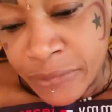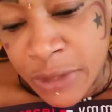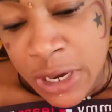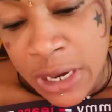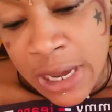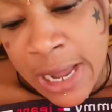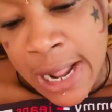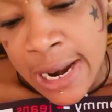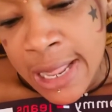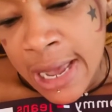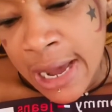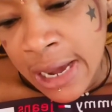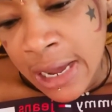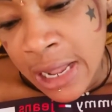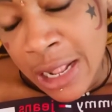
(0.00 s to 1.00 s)
Like call
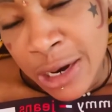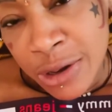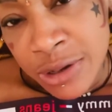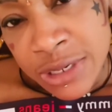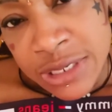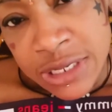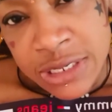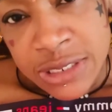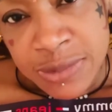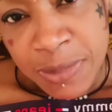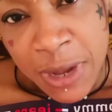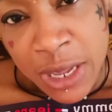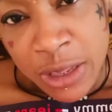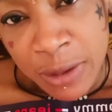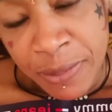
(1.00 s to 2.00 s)
on things
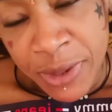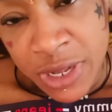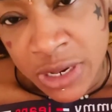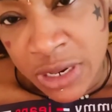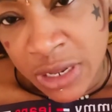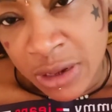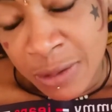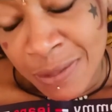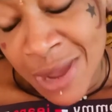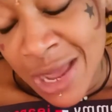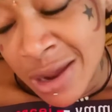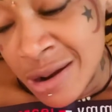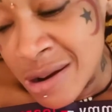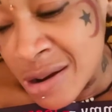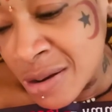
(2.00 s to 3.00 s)
pan your picnic.
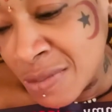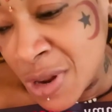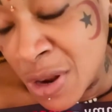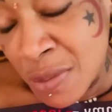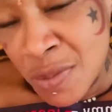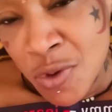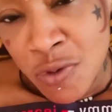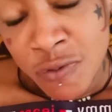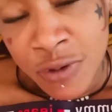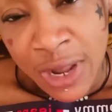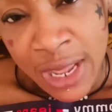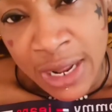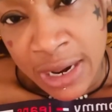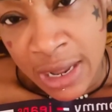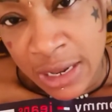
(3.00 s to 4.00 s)
My girl, me no move
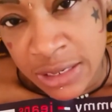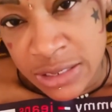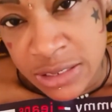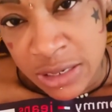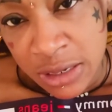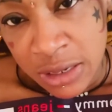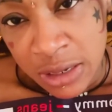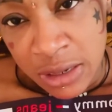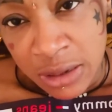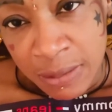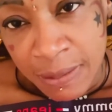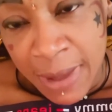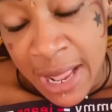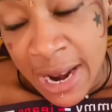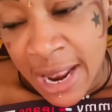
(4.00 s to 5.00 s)
like that.
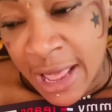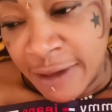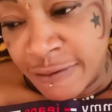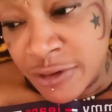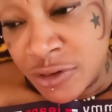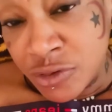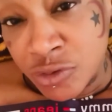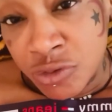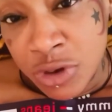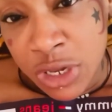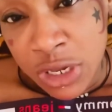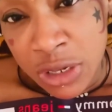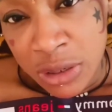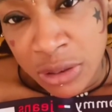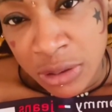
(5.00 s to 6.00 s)
My life is
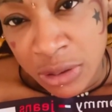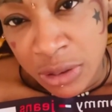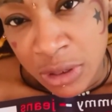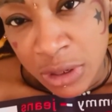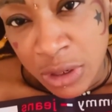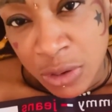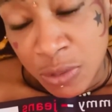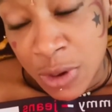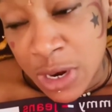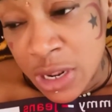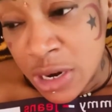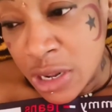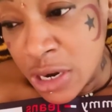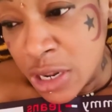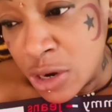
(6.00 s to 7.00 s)
real.
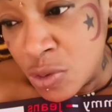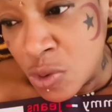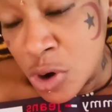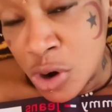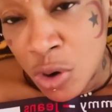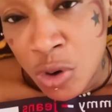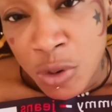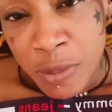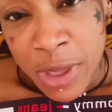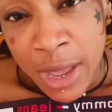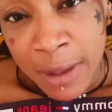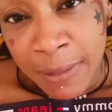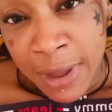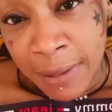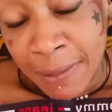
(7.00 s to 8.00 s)
When I did work up
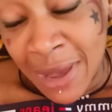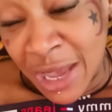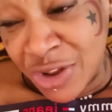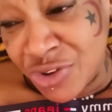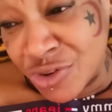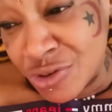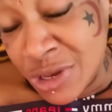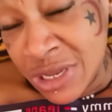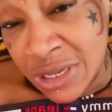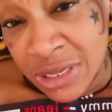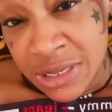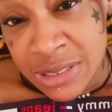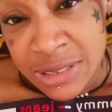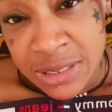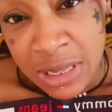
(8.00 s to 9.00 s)
there, I met my 3
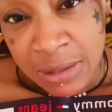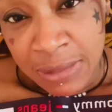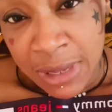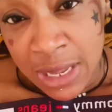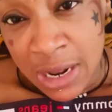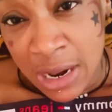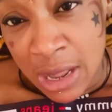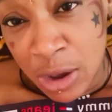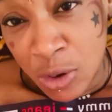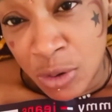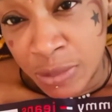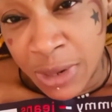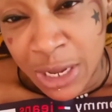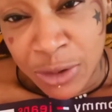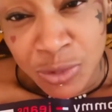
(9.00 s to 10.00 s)
kids them get locked
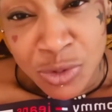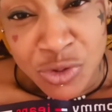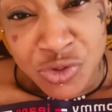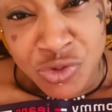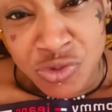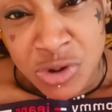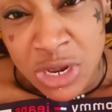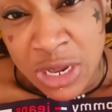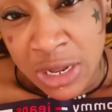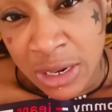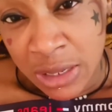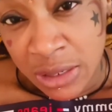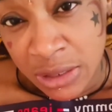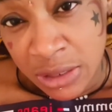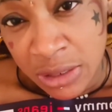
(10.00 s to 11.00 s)
up. That was
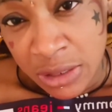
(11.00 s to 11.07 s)
real.